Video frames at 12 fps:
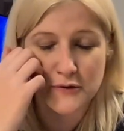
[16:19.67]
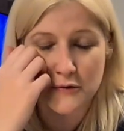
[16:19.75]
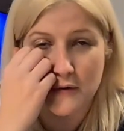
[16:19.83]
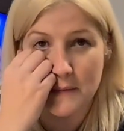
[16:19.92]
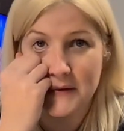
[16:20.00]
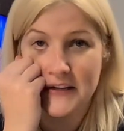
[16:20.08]

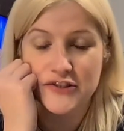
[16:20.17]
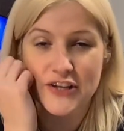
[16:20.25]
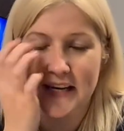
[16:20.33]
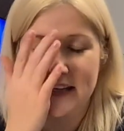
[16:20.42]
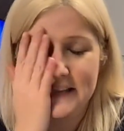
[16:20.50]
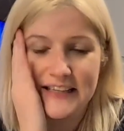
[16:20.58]
so
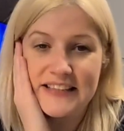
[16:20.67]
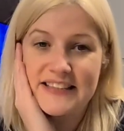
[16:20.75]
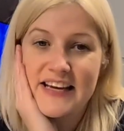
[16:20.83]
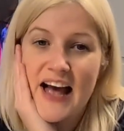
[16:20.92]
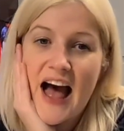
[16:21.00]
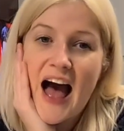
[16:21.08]

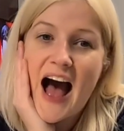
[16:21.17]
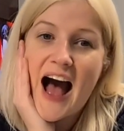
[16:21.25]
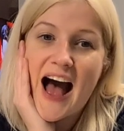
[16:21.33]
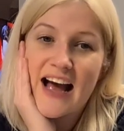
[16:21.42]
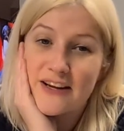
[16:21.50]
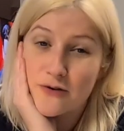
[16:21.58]
appreciated.
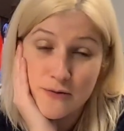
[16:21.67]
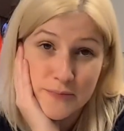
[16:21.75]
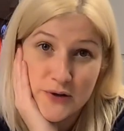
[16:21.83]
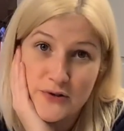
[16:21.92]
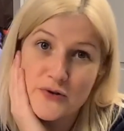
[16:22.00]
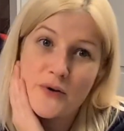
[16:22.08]
I hope
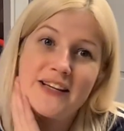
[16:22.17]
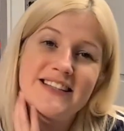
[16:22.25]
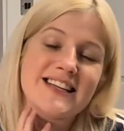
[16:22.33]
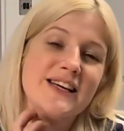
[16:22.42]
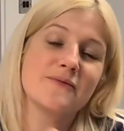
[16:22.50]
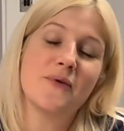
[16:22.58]
you
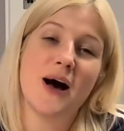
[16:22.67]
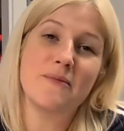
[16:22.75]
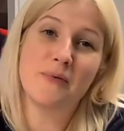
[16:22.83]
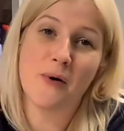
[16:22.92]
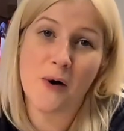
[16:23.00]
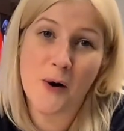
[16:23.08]
enjoyed seeing
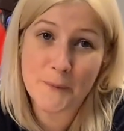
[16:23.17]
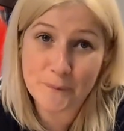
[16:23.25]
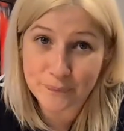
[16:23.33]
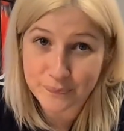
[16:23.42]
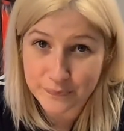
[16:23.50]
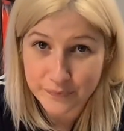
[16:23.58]
what I
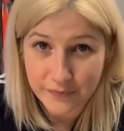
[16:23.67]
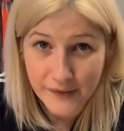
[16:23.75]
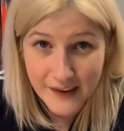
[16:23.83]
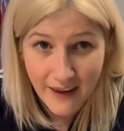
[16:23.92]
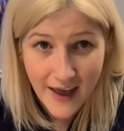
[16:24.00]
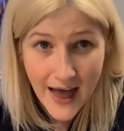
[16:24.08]
bought.
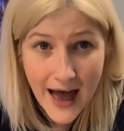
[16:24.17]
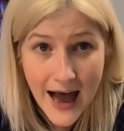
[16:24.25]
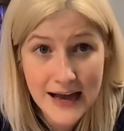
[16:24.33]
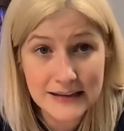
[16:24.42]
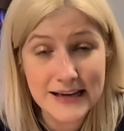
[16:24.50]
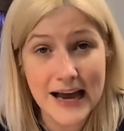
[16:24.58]

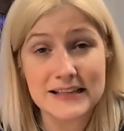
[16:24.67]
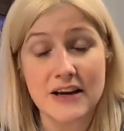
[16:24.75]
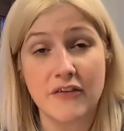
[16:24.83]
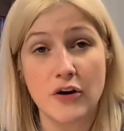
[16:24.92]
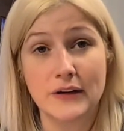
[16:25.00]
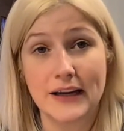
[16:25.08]
And as
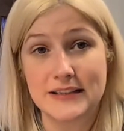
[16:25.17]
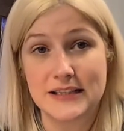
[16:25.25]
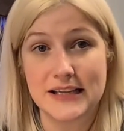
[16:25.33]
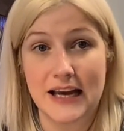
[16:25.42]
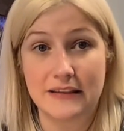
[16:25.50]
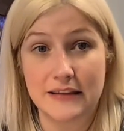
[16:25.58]
I've already
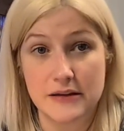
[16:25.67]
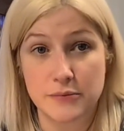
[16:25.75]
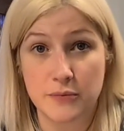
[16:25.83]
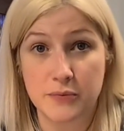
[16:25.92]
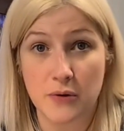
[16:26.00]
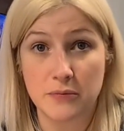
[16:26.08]
said, this
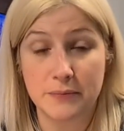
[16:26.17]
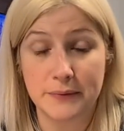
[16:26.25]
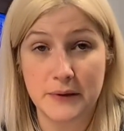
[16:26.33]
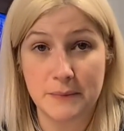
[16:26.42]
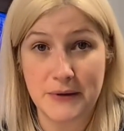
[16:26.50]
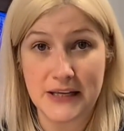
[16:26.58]
will
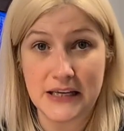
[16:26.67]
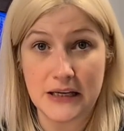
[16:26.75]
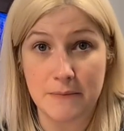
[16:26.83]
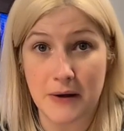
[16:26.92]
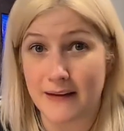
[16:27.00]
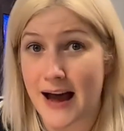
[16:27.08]
probably
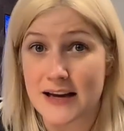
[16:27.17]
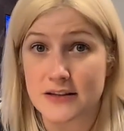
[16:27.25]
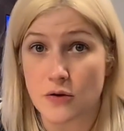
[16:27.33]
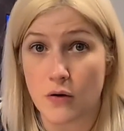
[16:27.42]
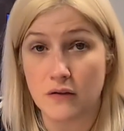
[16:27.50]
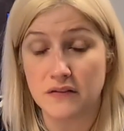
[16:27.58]
be my
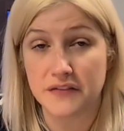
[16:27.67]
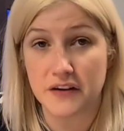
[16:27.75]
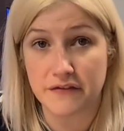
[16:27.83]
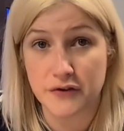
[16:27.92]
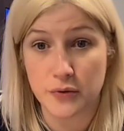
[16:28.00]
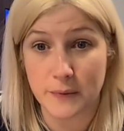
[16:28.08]
last haul for
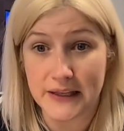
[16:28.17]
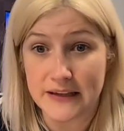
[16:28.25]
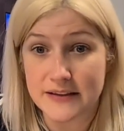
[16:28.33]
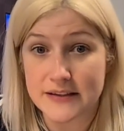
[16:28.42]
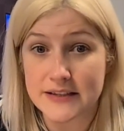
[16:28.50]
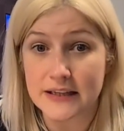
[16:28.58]
a few
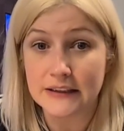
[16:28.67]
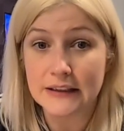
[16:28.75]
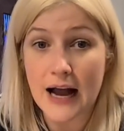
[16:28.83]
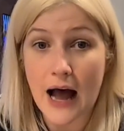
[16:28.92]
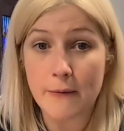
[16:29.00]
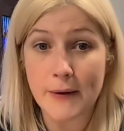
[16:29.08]
weeks.
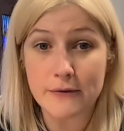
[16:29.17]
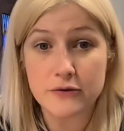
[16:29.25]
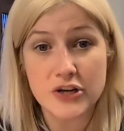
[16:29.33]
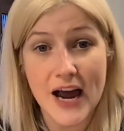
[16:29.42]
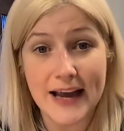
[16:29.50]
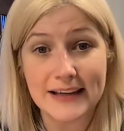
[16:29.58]
I
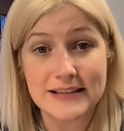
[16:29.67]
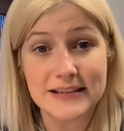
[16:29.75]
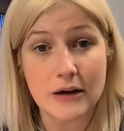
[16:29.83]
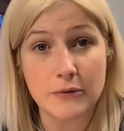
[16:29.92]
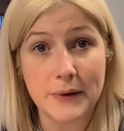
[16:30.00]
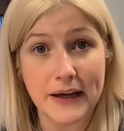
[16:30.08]
will try and
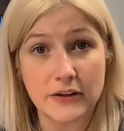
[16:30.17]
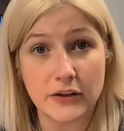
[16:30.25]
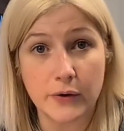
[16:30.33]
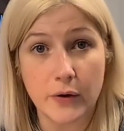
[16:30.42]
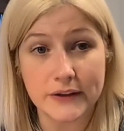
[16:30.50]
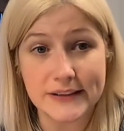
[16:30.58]
still bring
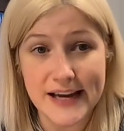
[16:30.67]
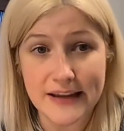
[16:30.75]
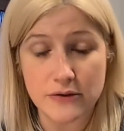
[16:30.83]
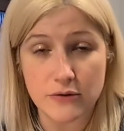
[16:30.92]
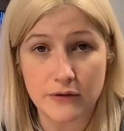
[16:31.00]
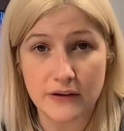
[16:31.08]
you
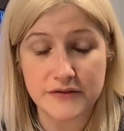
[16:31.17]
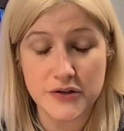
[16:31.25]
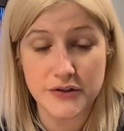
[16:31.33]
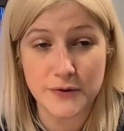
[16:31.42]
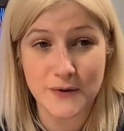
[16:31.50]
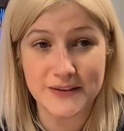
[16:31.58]
content though, I've
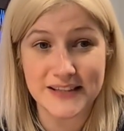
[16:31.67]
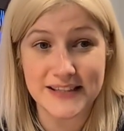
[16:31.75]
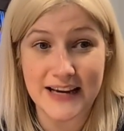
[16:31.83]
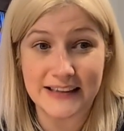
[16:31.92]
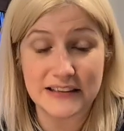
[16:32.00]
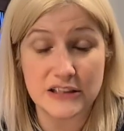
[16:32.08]
just not
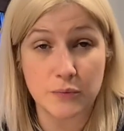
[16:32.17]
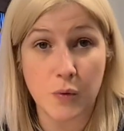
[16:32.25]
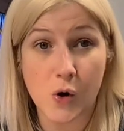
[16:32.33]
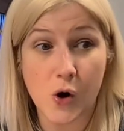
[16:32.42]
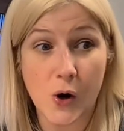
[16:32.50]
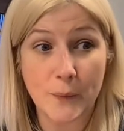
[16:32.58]
decided
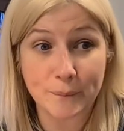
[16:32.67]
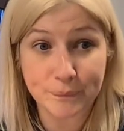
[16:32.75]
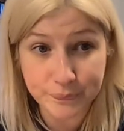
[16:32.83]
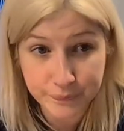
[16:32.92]
what.